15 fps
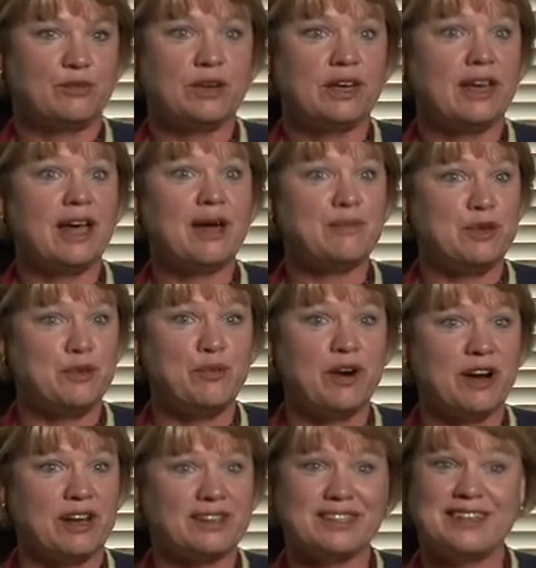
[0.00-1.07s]
what lab you
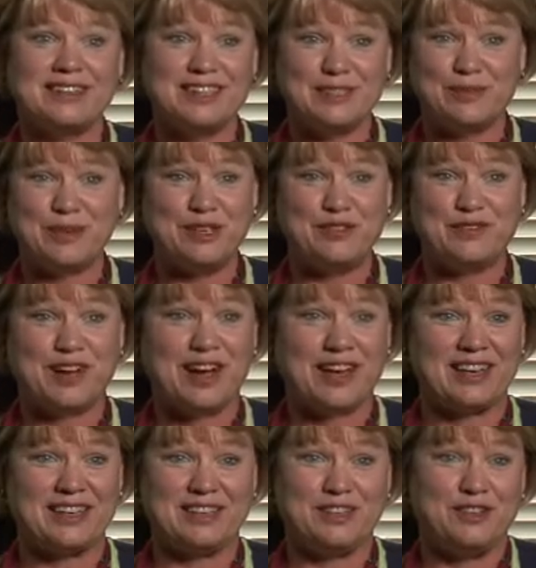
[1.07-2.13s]
want. This way you've
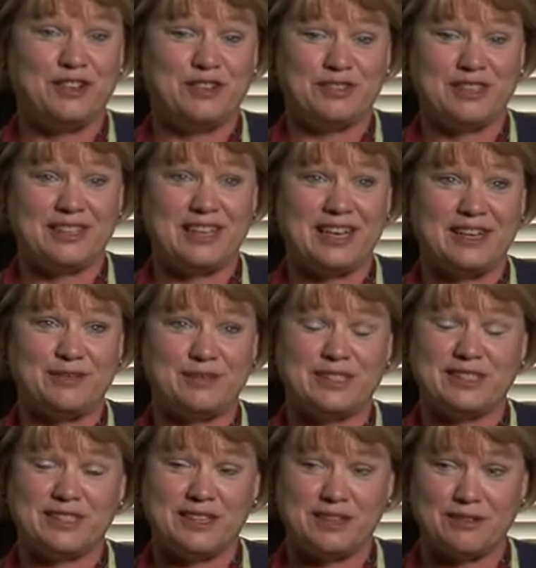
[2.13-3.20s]
got it. You know the date it
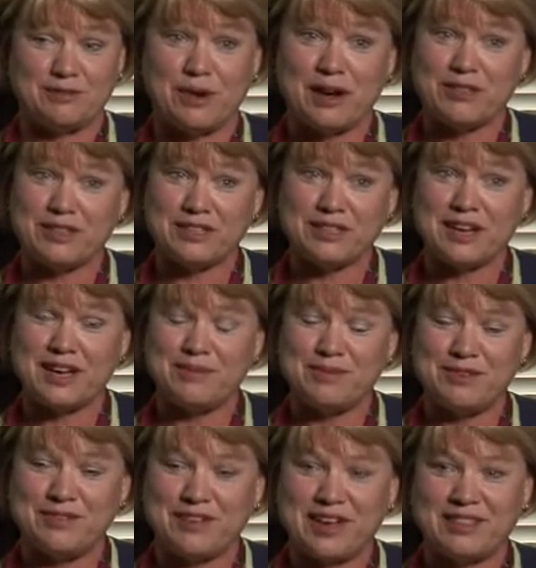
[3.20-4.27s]
was done, around the
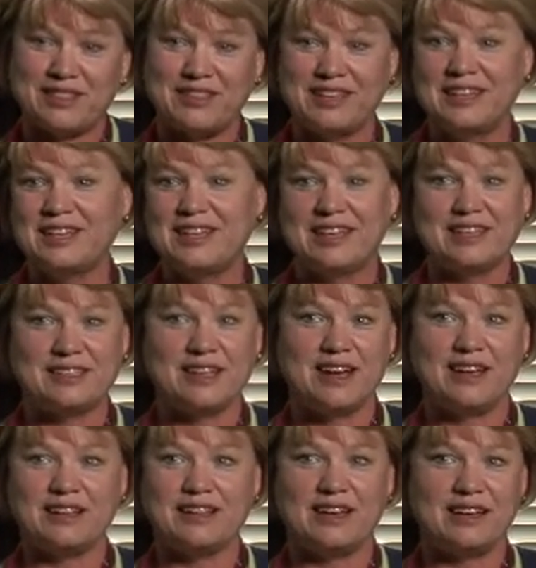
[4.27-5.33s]
time, it's
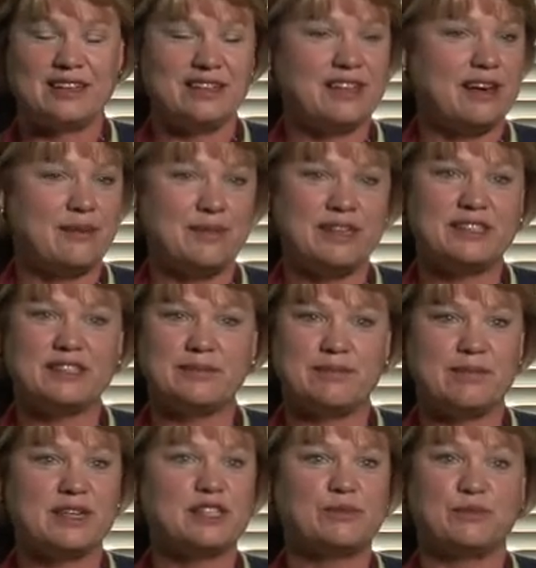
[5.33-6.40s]
highlighted. I mean, it's a
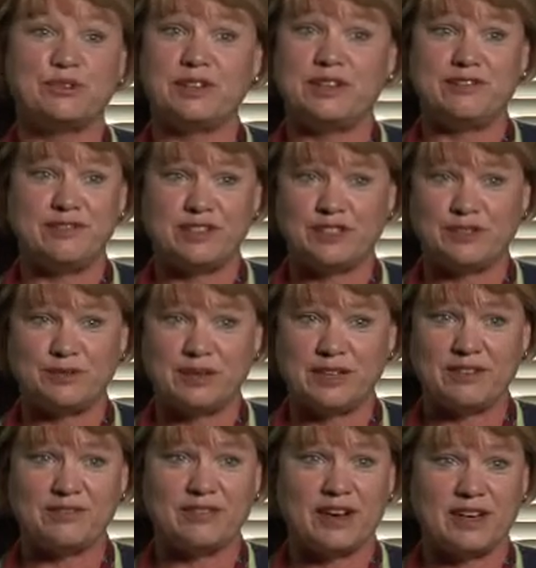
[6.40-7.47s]
much more efficient
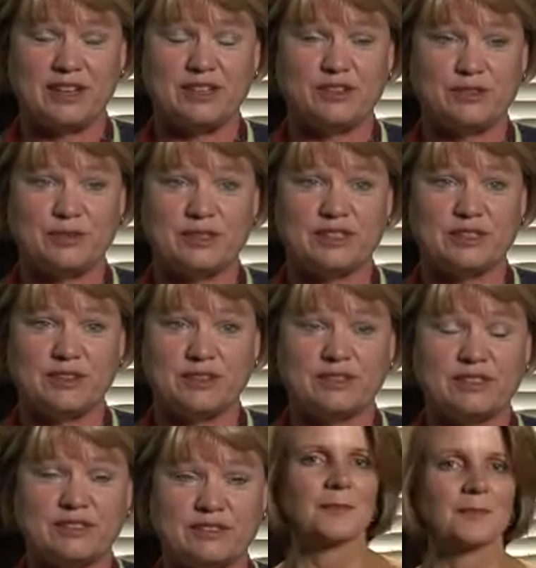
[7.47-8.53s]
way of finding your
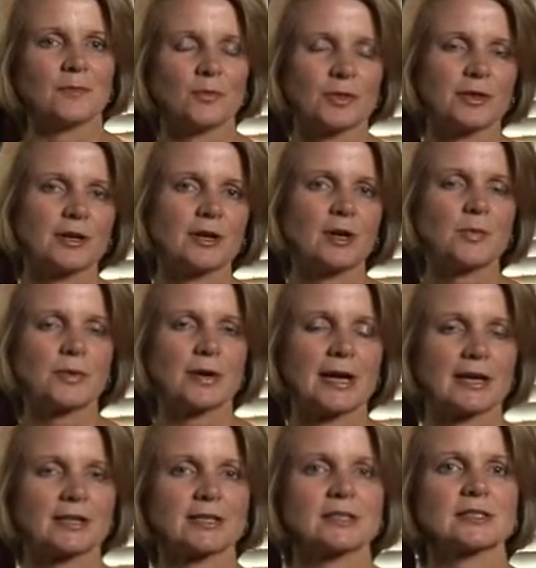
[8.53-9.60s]
results. Within our
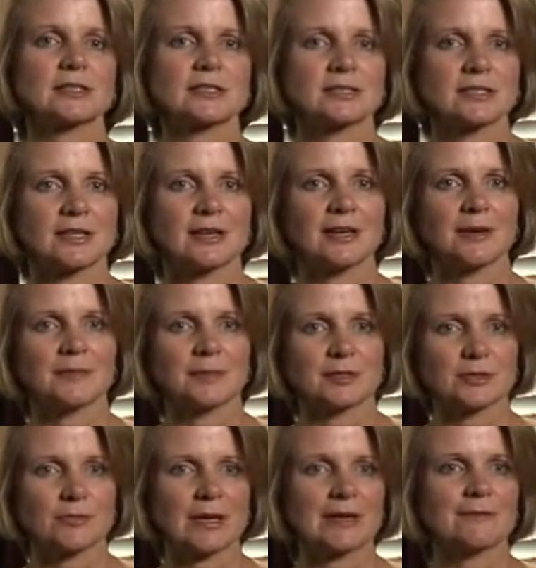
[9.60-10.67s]
practice,
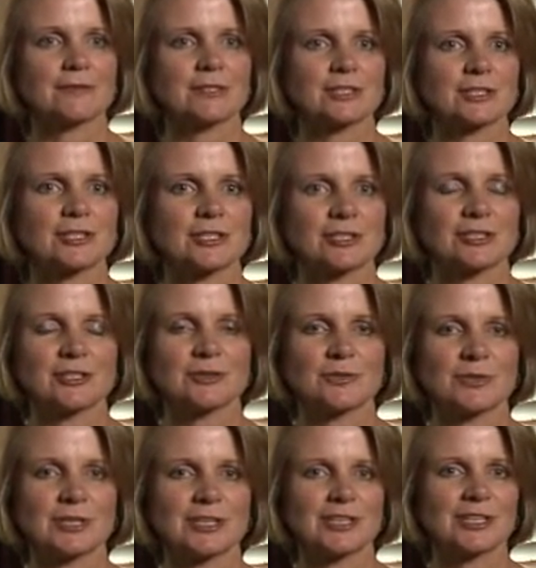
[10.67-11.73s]
there's 5 physicians, and
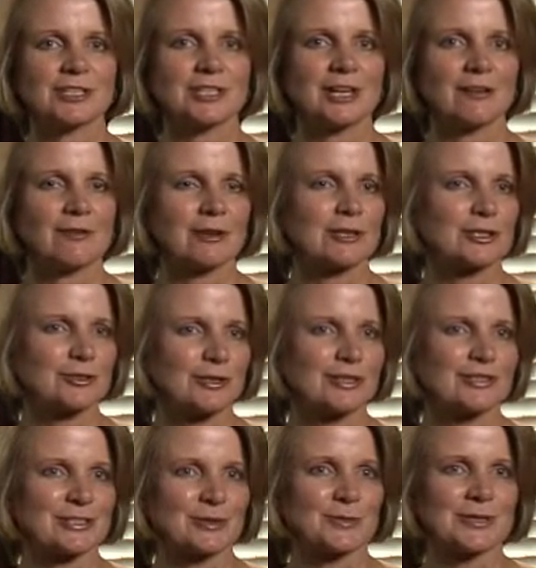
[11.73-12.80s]
we each have our
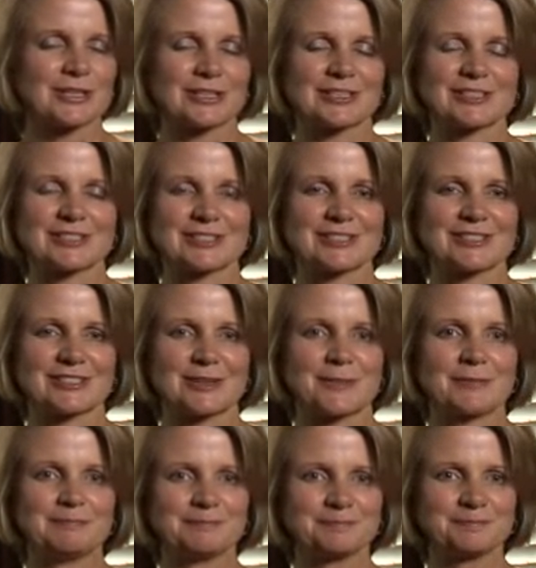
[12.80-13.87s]
strengths and weaknesses.
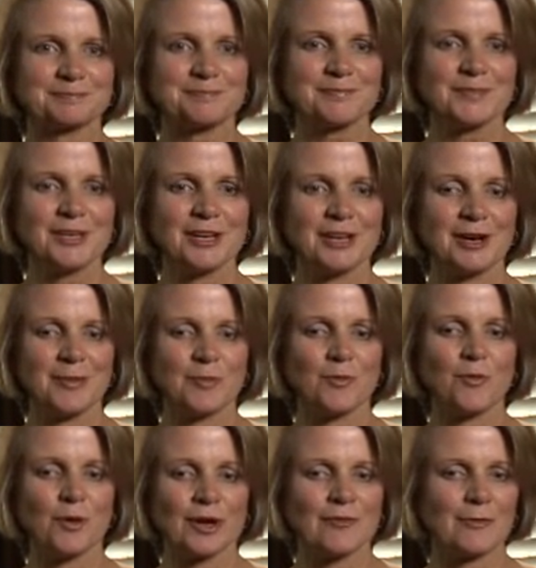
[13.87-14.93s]
And
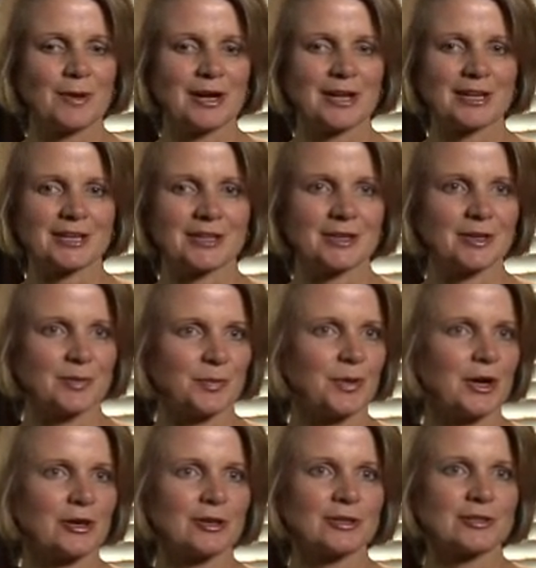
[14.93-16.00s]
one of my
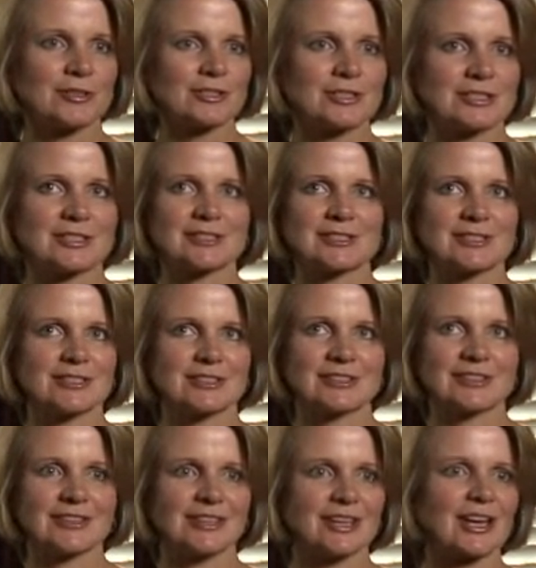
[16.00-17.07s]
partners is
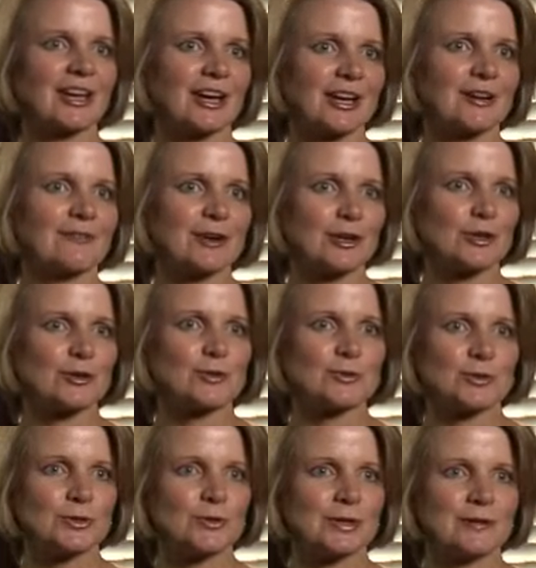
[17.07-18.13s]
the kind of our
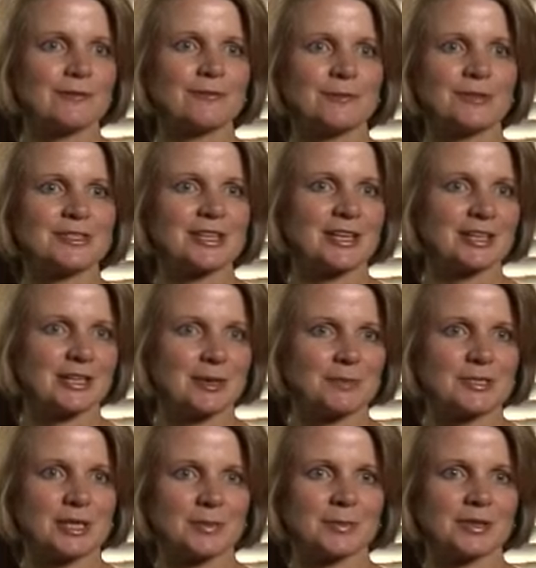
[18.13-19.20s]
guru of setting
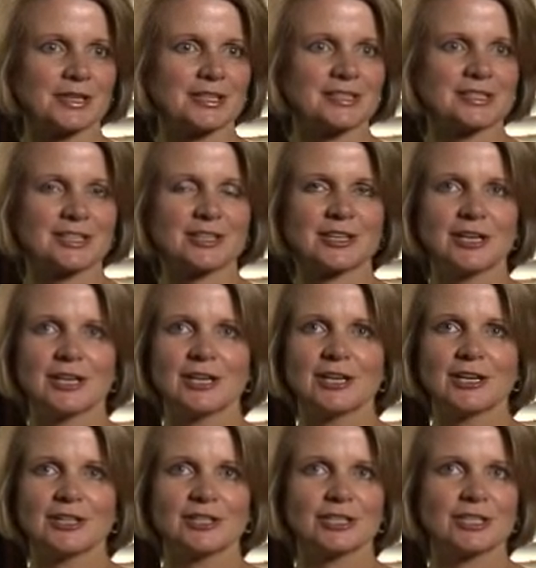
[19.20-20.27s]
up templates, and
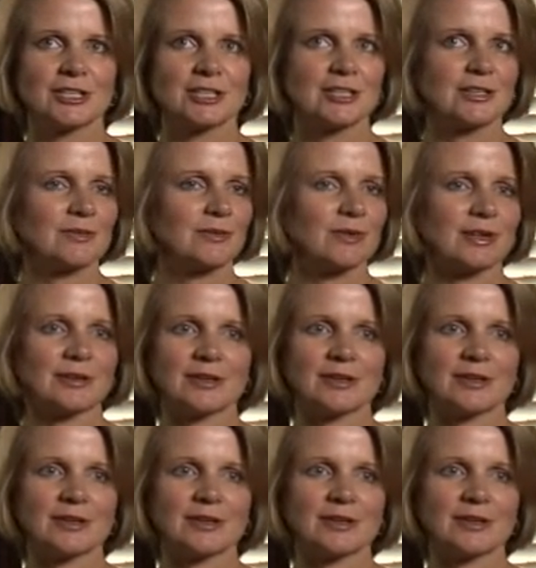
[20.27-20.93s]
she,